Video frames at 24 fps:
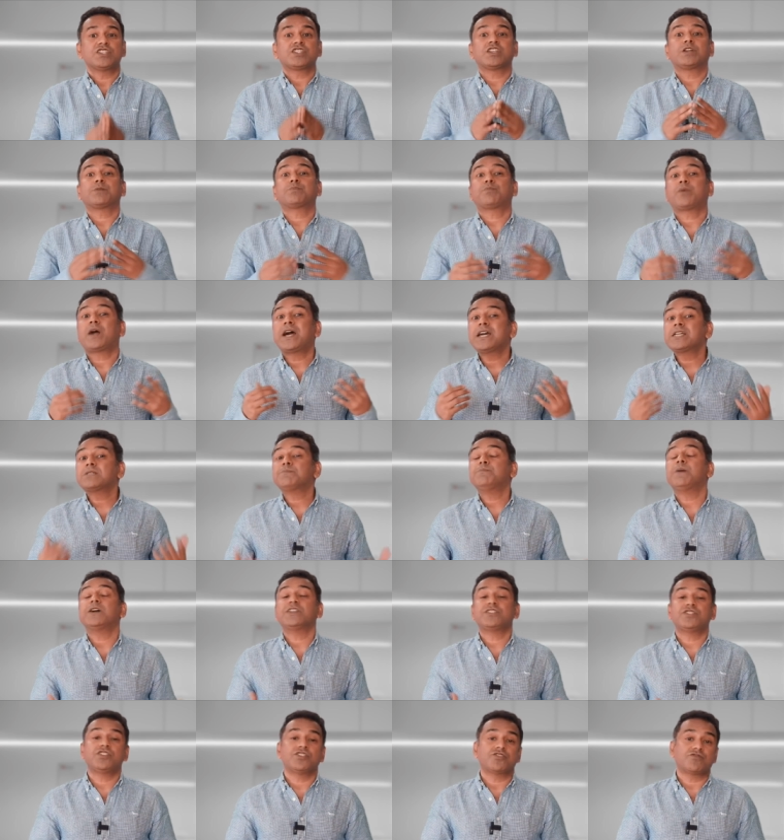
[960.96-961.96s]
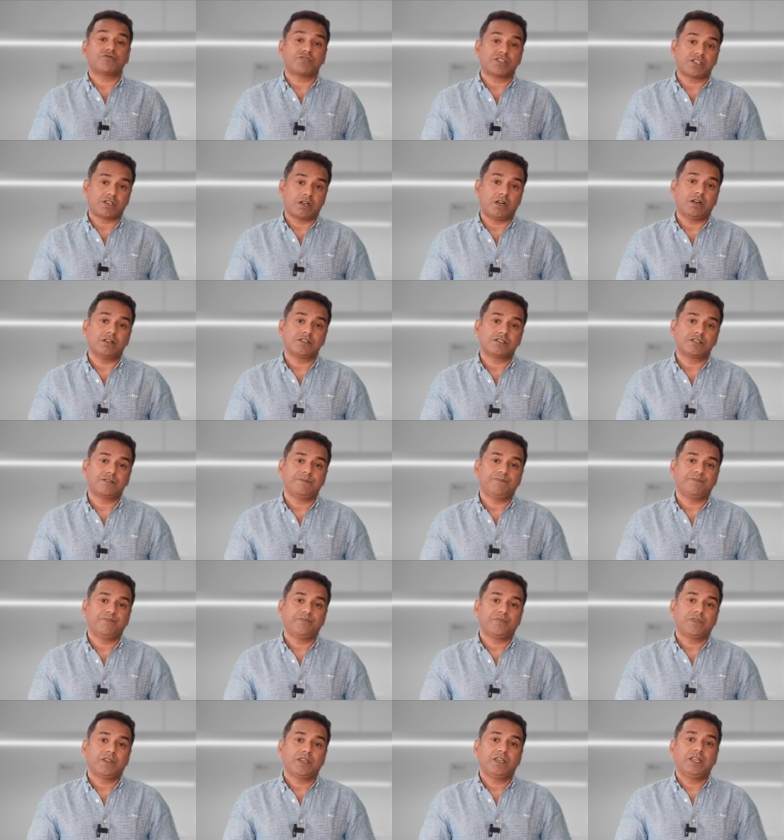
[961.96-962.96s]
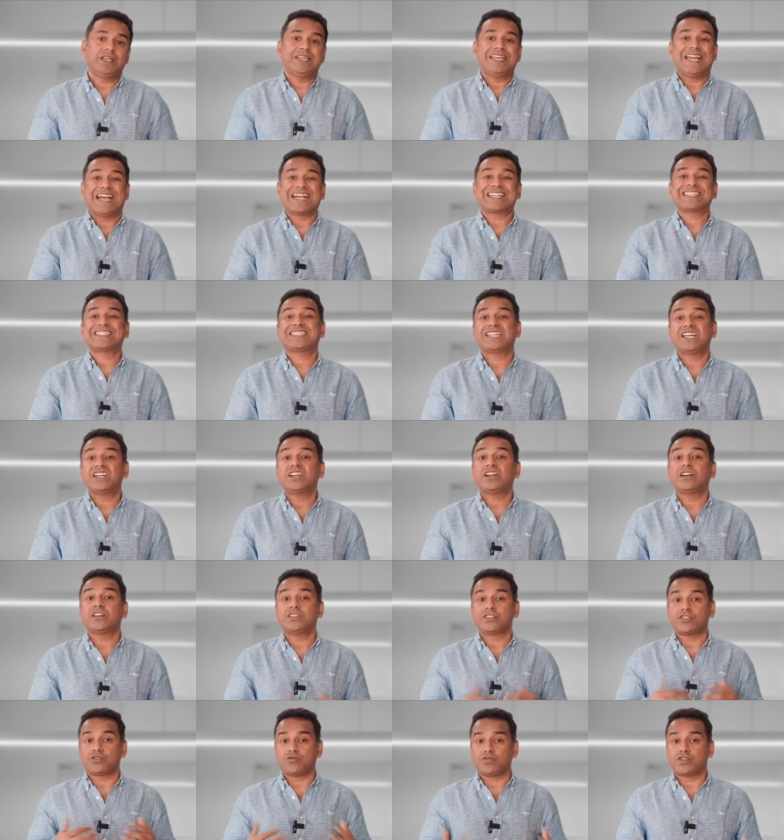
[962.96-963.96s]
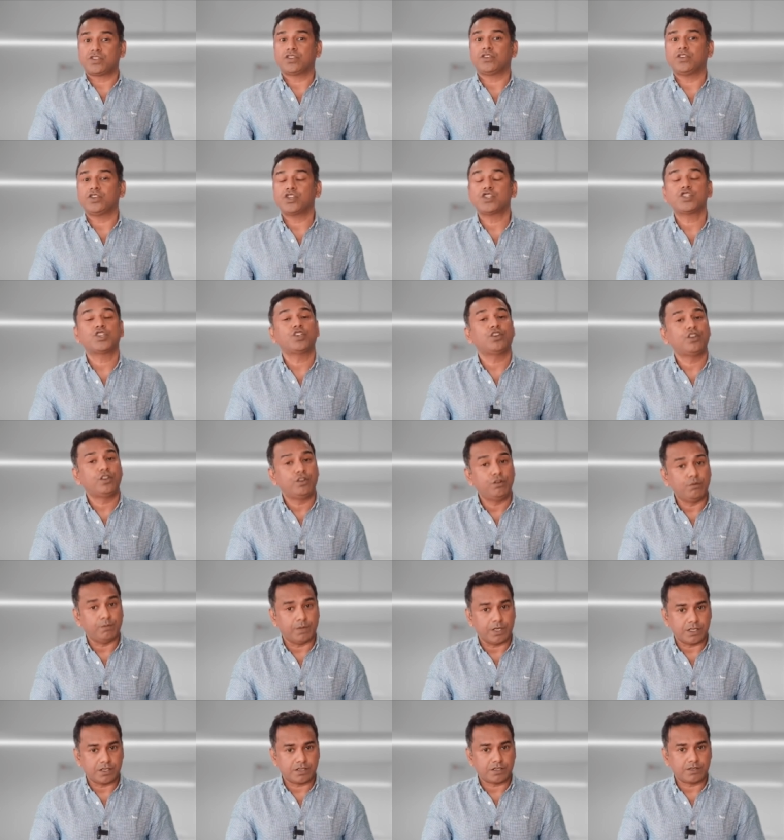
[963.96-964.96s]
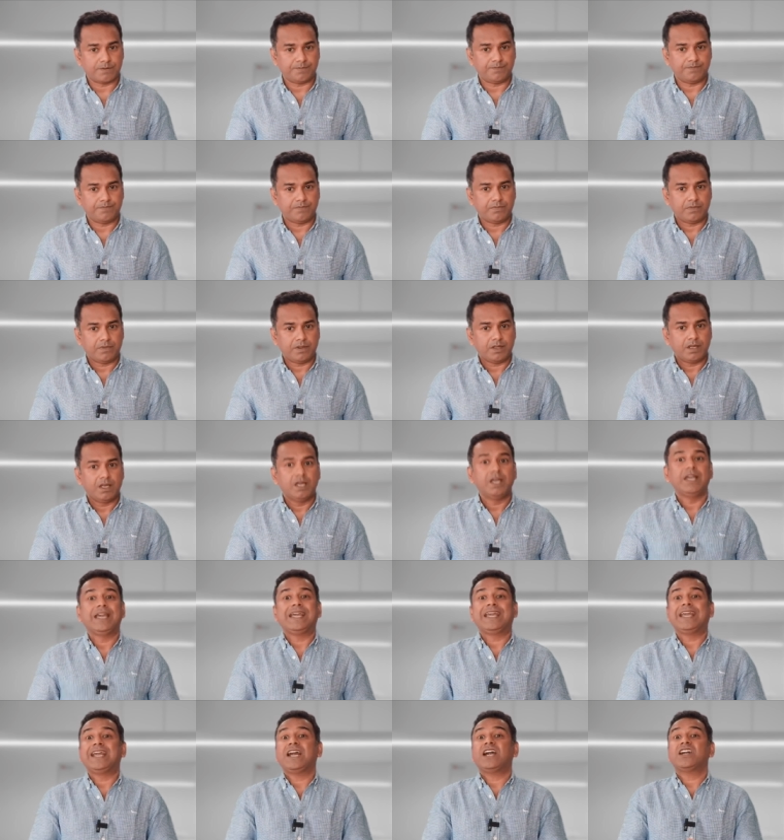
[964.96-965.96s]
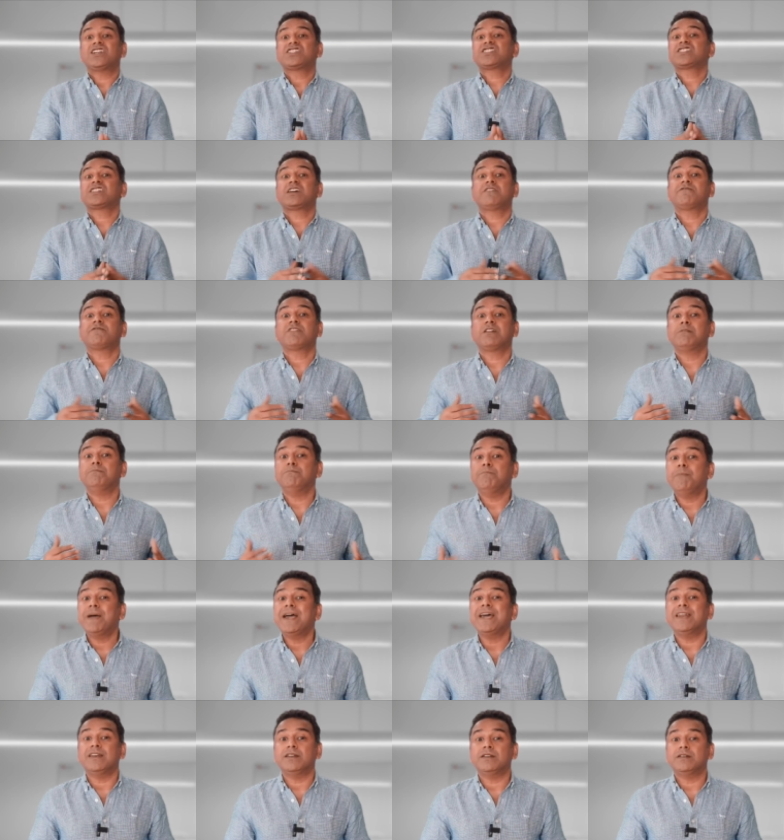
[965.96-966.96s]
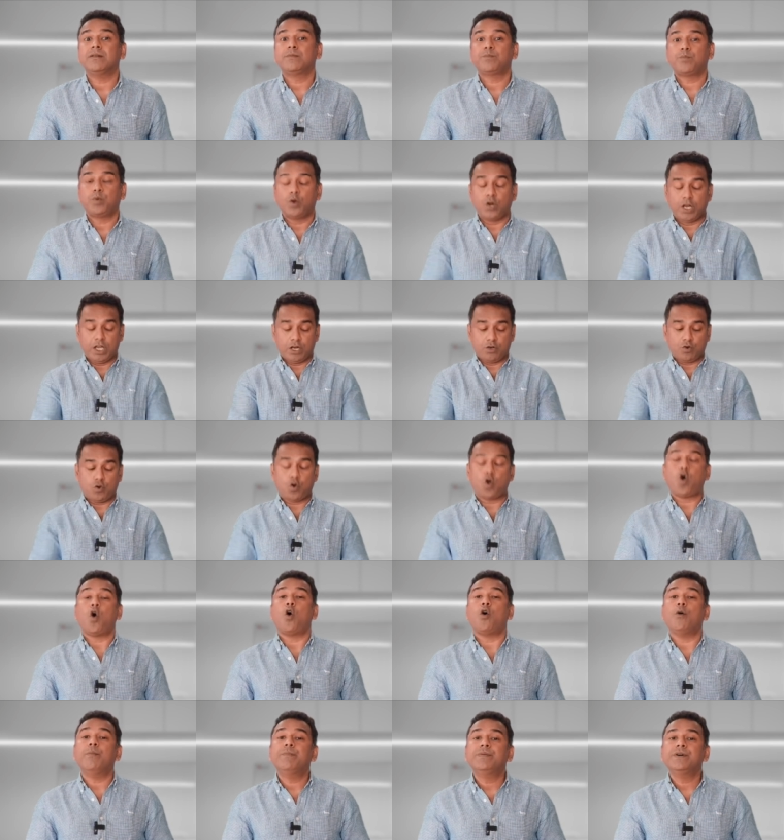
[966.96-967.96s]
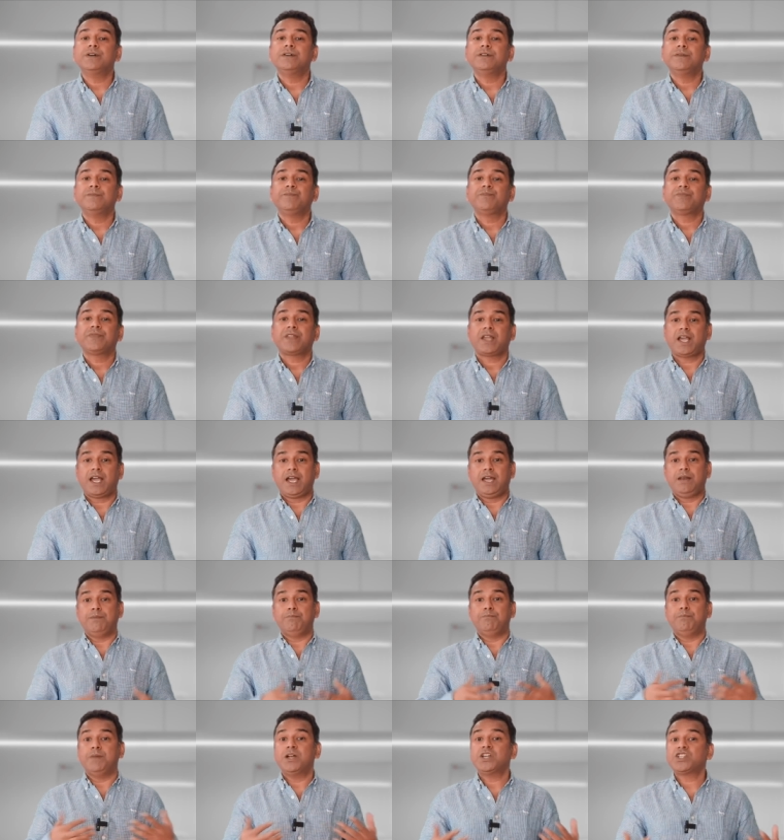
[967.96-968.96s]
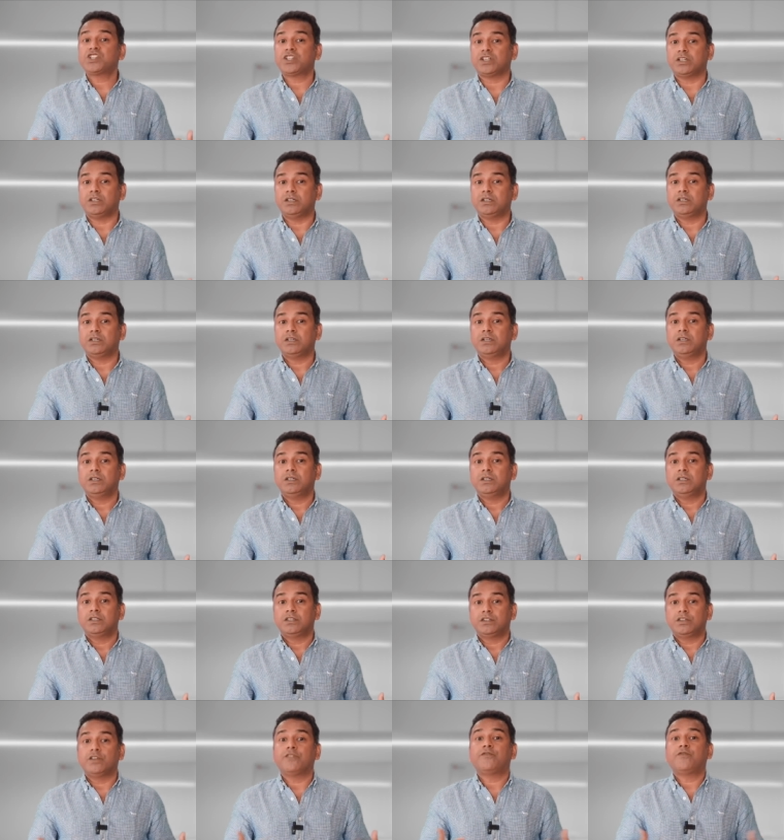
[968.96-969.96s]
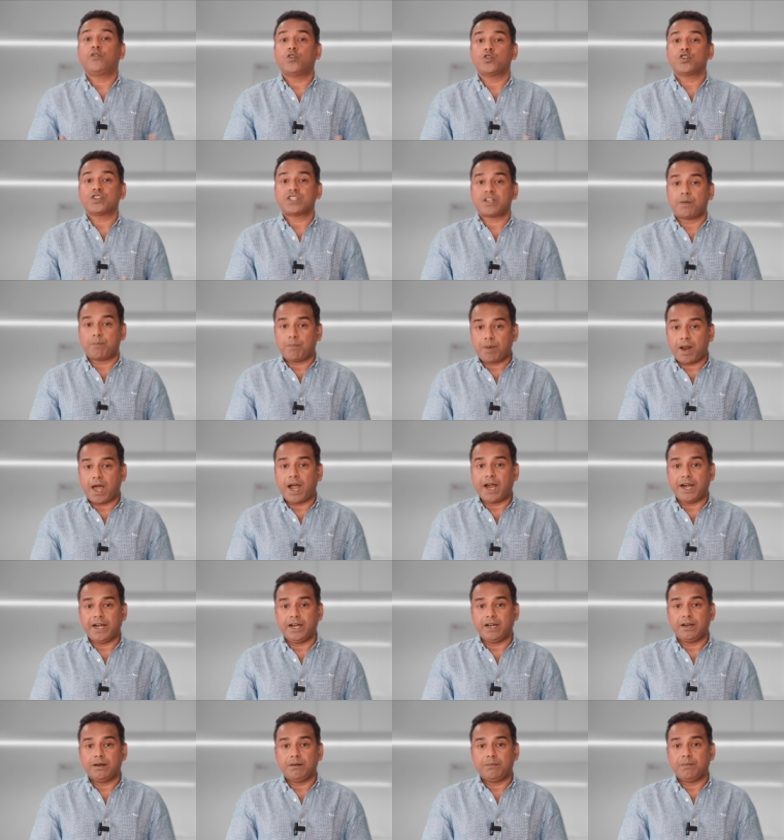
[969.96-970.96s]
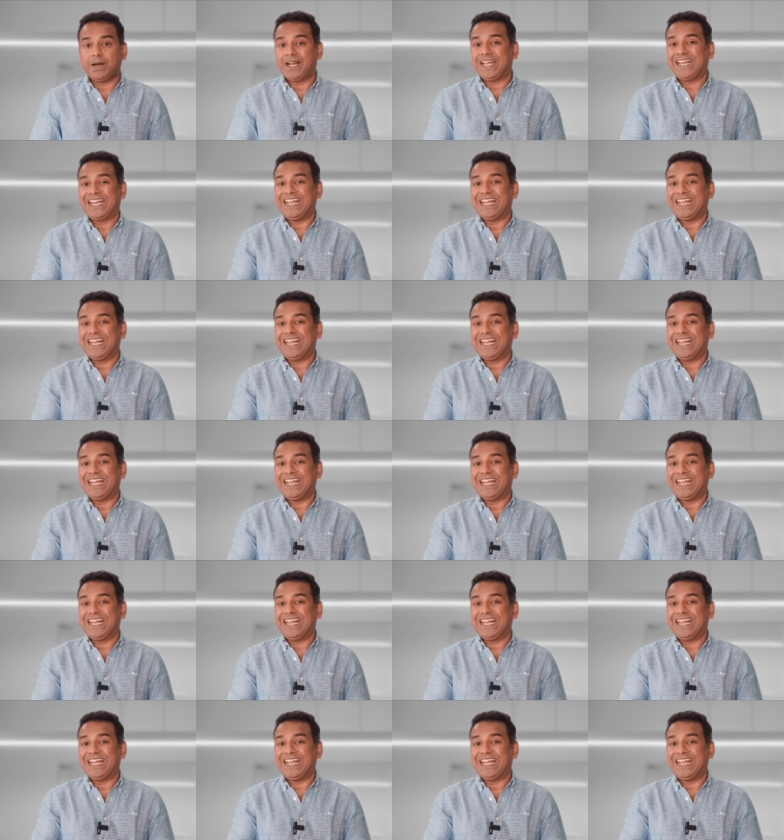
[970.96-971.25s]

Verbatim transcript: Surprised by his results, he extended his research to humans. He had several men pull a rope and measured the force applied by